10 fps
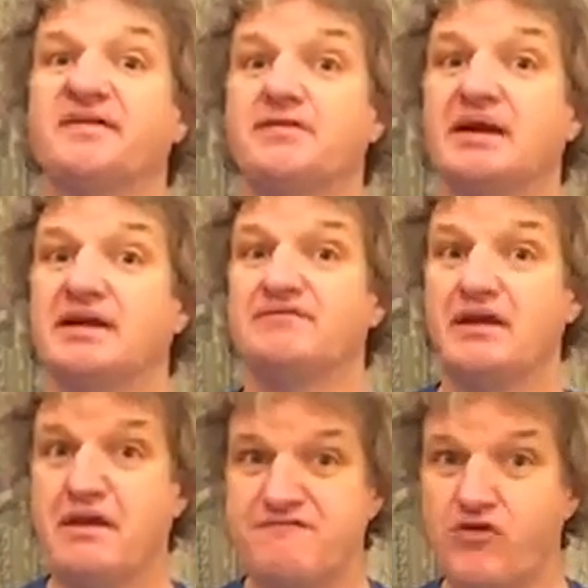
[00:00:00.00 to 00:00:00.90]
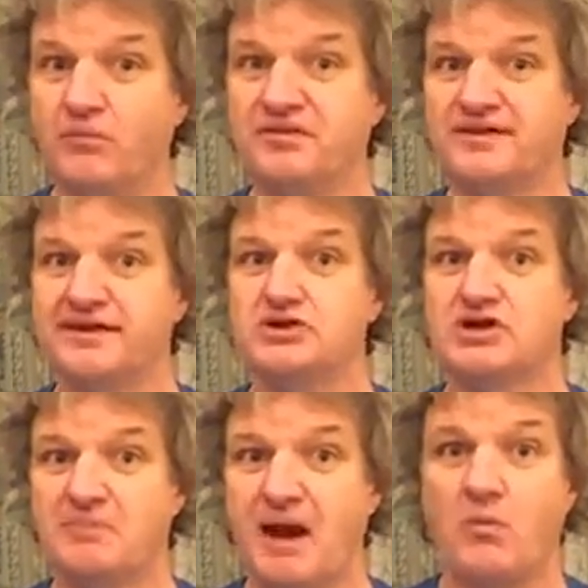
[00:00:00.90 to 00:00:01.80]
you make an informed decision
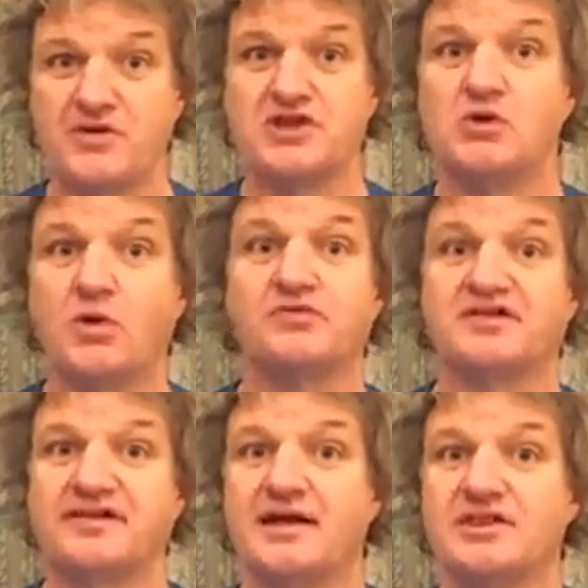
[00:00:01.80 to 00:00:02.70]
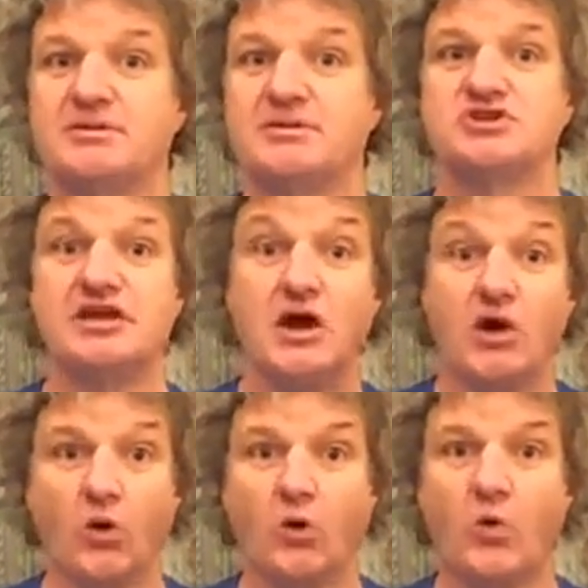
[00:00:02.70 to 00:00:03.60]
about whether you want to set them into the
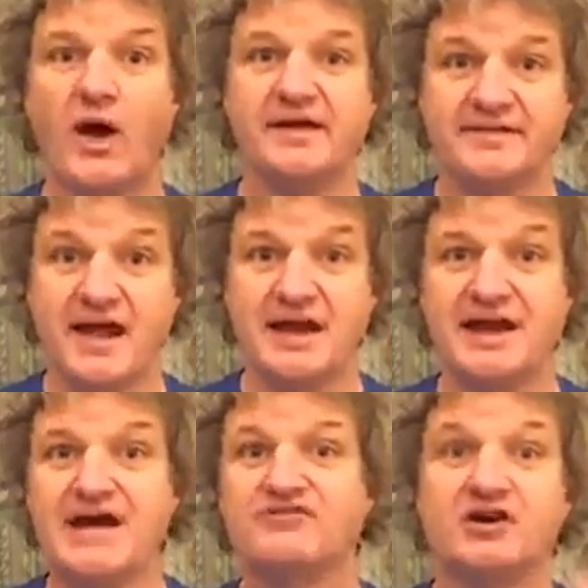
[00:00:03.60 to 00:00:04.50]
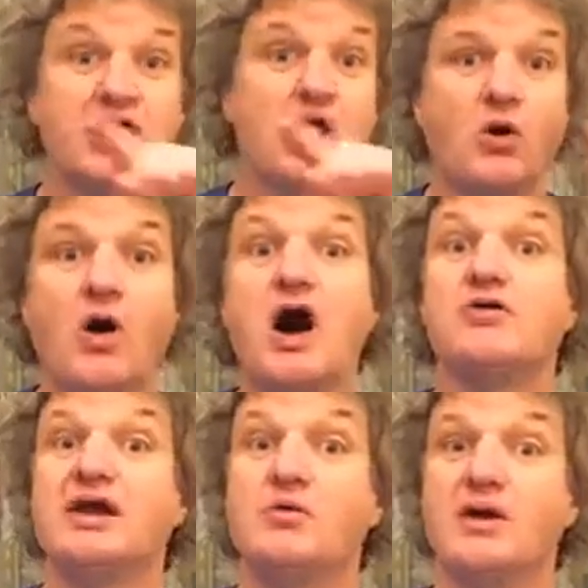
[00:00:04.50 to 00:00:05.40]
always, never, or
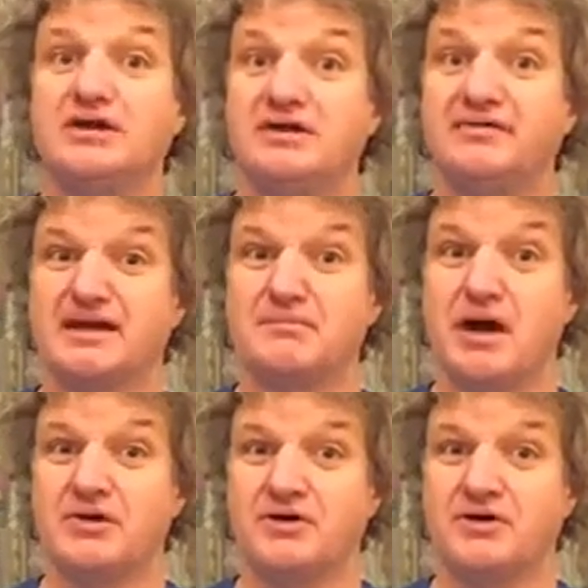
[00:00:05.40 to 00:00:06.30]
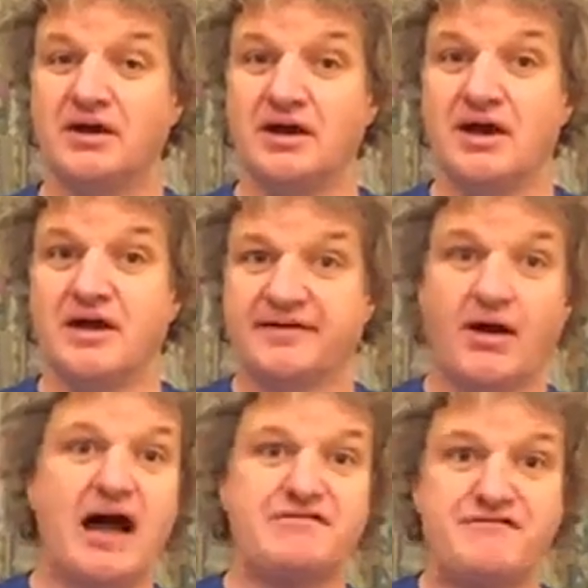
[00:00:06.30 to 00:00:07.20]
only when using mode. So I
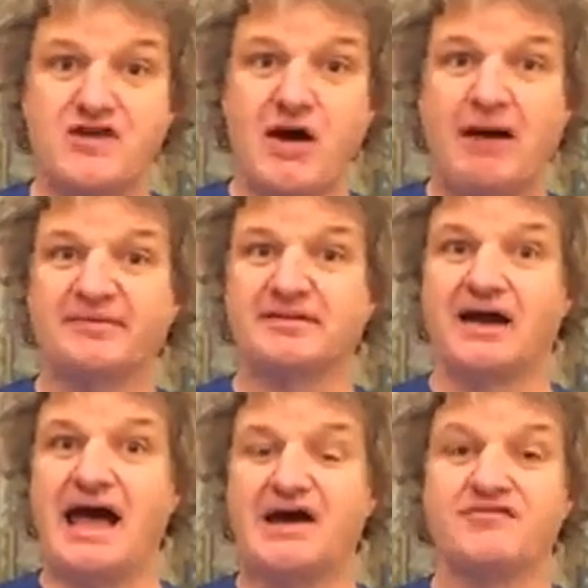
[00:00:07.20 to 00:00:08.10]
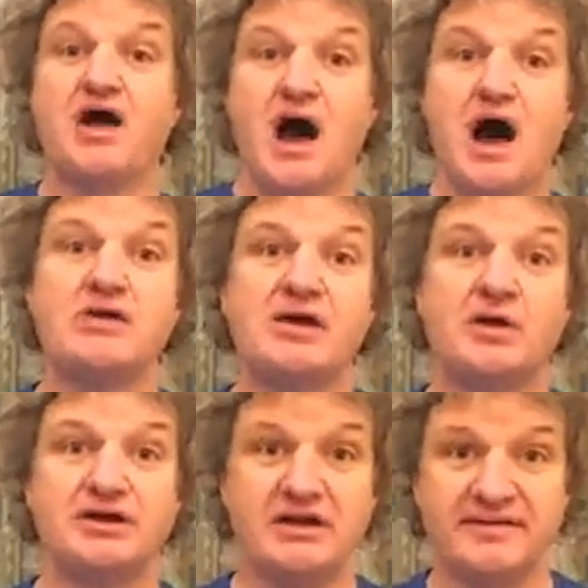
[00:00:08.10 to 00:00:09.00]
have a few apps that I have only when
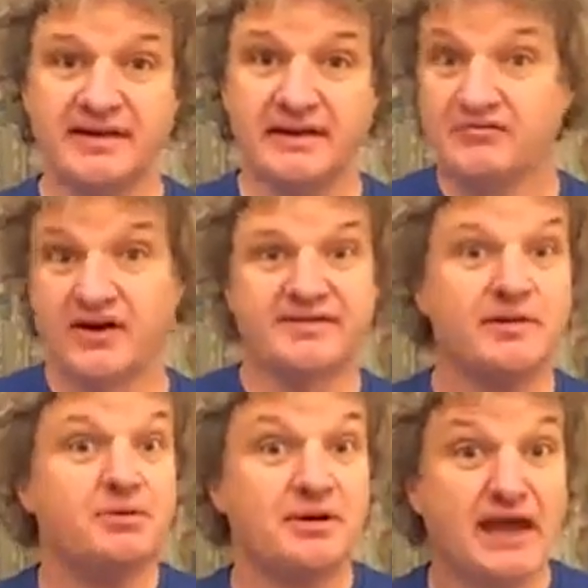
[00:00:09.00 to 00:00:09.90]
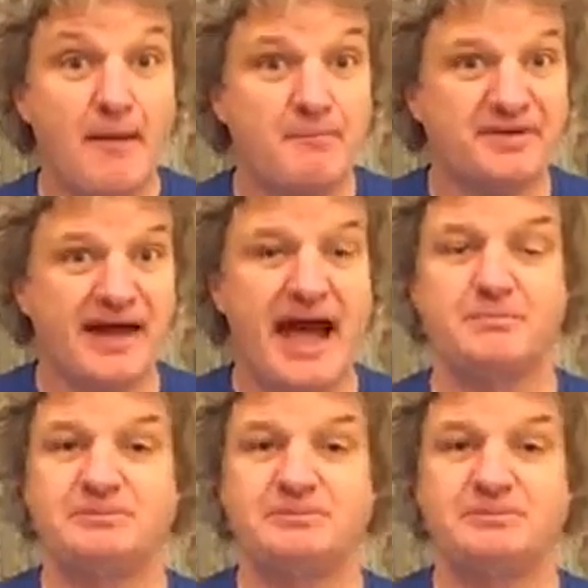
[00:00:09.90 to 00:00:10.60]
using, for example, a compass app.